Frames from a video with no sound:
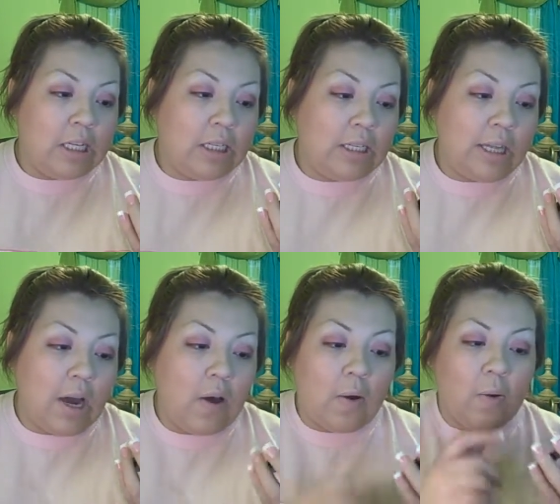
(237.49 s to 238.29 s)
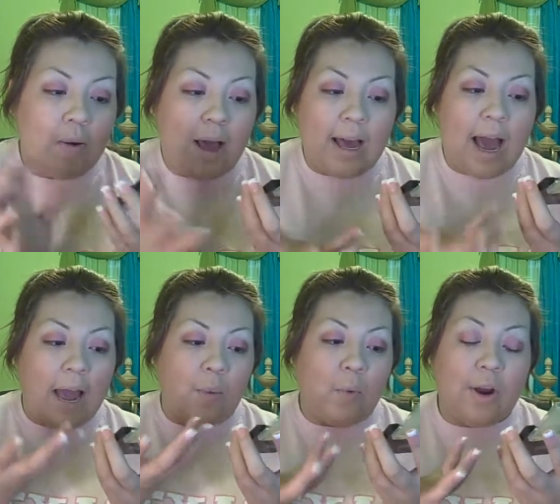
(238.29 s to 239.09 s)
So
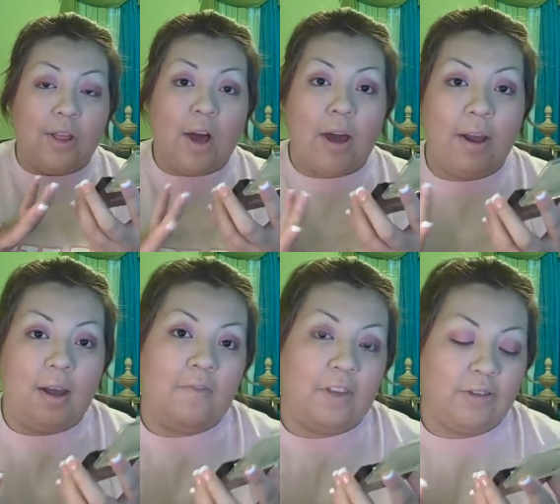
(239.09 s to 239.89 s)
I wear a lot of